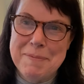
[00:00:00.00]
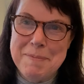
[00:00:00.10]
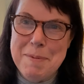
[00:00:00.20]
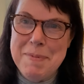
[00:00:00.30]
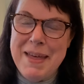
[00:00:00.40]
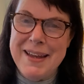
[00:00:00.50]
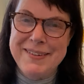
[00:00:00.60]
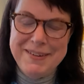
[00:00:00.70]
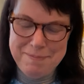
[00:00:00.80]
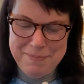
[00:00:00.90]
remember that
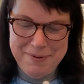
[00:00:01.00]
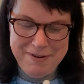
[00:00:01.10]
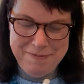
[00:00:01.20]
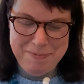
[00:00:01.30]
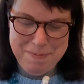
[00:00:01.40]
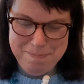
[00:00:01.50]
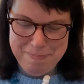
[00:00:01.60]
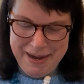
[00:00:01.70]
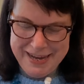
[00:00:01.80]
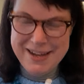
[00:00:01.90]
jumper I've been
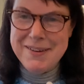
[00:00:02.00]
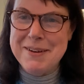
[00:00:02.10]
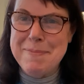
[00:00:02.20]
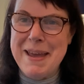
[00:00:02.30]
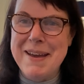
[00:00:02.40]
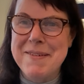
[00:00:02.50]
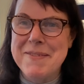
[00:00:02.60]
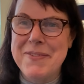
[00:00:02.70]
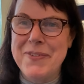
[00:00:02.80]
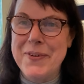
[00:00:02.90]
banging on about
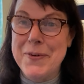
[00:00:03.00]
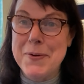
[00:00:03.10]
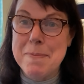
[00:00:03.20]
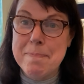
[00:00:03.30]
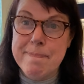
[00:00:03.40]
for